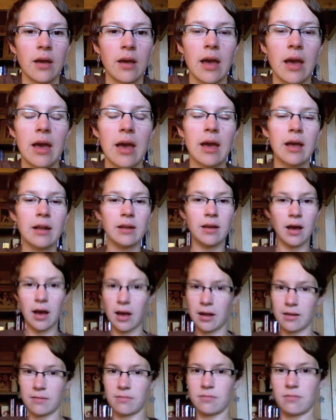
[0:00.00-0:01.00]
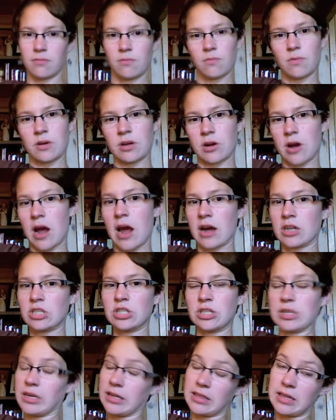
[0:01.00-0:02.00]
and got, well,
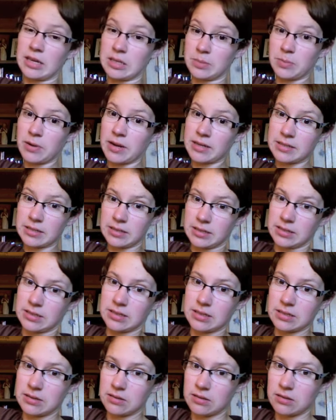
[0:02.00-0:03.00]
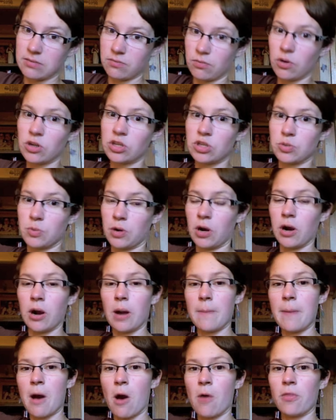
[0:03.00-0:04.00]
actually these braces, which were
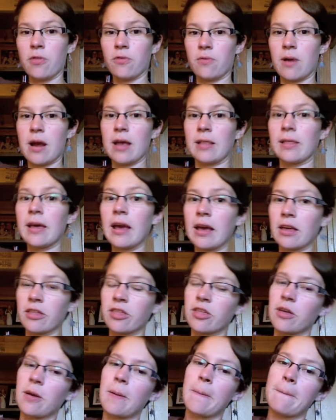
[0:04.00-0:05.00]
about the right length.